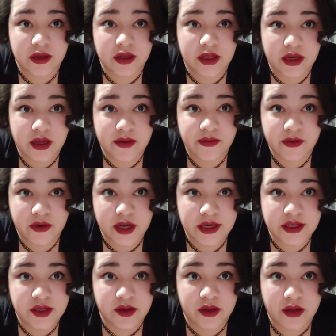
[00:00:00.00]
enough
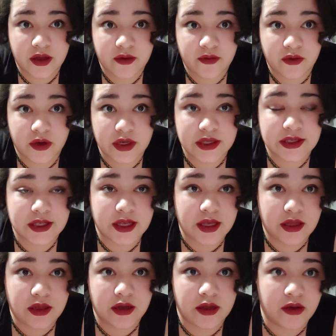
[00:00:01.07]
criteria for to
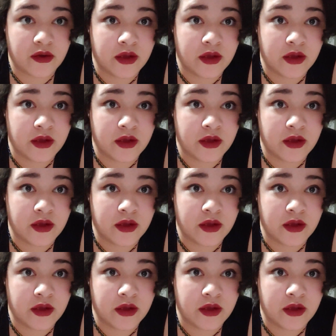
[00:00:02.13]
say,